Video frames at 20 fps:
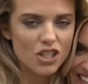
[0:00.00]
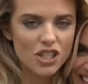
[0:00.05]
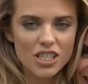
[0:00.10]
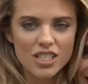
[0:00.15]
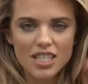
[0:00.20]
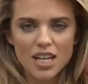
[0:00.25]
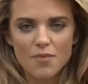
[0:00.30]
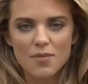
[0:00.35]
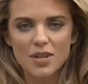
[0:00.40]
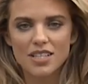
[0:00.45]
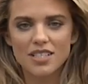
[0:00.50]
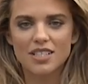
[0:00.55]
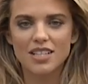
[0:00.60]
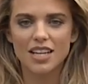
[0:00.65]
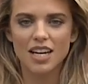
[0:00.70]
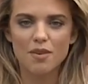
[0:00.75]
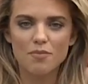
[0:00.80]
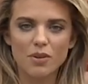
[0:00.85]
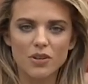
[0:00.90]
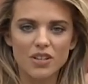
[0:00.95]
she's coming to
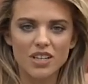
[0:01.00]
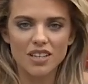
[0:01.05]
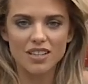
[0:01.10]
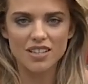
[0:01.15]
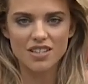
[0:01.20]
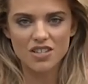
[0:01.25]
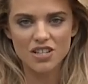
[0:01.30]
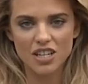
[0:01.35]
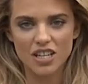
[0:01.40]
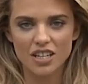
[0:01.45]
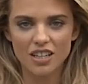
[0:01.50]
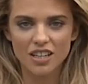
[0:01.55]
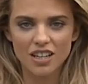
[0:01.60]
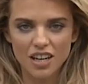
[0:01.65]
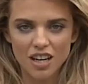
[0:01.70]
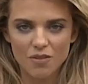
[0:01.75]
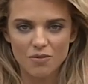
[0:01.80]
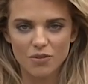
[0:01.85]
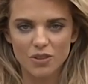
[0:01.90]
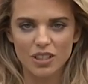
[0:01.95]
Cambodia this
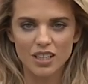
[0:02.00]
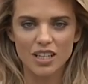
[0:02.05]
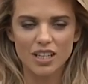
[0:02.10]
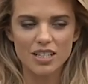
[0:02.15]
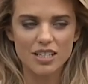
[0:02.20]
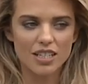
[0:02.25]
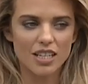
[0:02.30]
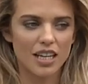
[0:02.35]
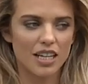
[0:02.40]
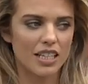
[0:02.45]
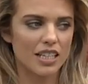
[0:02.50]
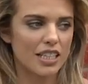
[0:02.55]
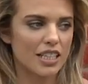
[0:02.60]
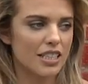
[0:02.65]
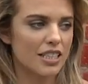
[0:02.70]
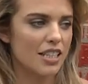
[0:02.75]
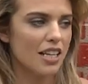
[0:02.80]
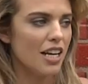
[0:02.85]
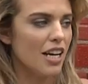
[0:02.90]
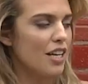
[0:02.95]
year. I'm yes. really
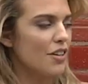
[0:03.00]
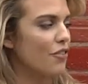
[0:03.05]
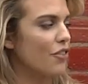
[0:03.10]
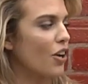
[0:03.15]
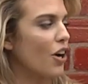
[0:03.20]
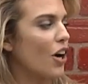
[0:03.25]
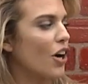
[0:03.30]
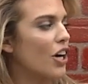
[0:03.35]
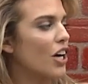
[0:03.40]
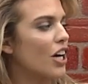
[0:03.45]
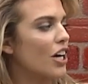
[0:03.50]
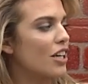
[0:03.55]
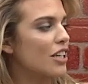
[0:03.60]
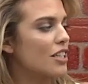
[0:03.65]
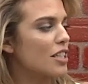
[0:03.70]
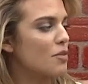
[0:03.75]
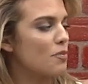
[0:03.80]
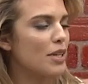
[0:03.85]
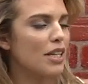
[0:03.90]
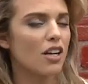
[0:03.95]
excited for her
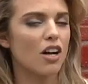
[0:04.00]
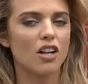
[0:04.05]
to meet